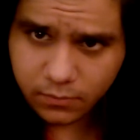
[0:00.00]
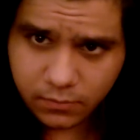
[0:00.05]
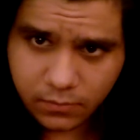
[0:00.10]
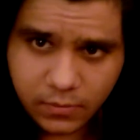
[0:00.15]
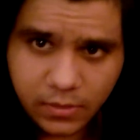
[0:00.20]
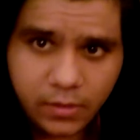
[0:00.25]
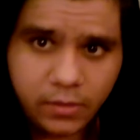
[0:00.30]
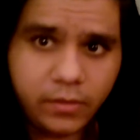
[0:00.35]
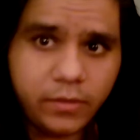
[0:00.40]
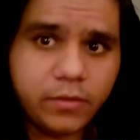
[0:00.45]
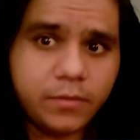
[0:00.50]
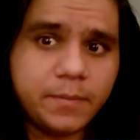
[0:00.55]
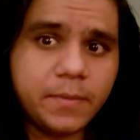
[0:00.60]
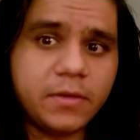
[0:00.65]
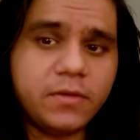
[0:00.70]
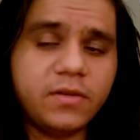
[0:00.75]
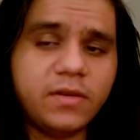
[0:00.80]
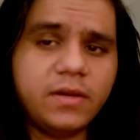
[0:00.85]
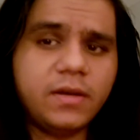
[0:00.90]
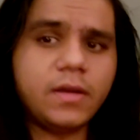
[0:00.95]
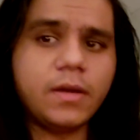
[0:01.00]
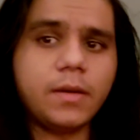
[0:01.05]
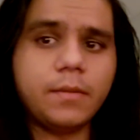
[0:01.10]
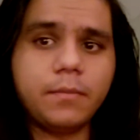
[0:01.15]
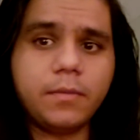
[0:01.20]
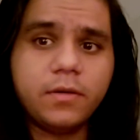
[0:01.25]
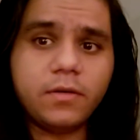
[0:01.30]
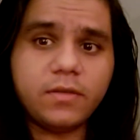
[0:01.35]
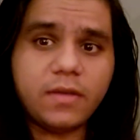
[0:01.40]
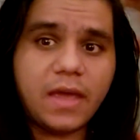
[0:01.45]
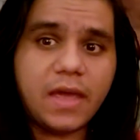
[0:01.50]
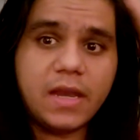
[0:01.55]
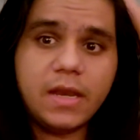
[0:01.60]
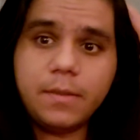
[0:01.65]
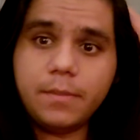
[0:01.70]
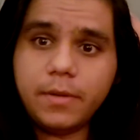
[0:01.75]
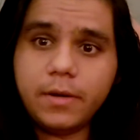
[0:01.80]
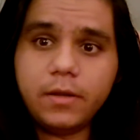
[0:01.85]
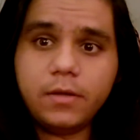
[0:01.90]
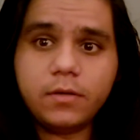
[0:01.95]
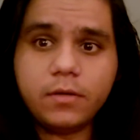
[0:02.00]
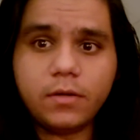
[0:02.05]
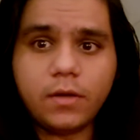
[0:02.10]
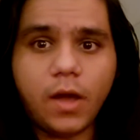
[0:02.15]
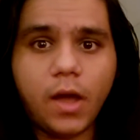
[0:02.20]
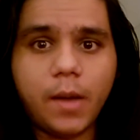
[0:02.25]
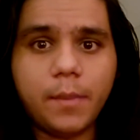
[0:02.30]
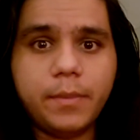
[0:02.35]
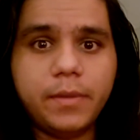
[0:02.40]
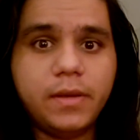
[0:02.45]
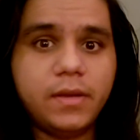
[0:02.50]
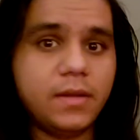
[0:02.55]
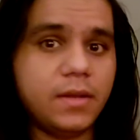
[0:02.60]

nearly as much income because anybody could copy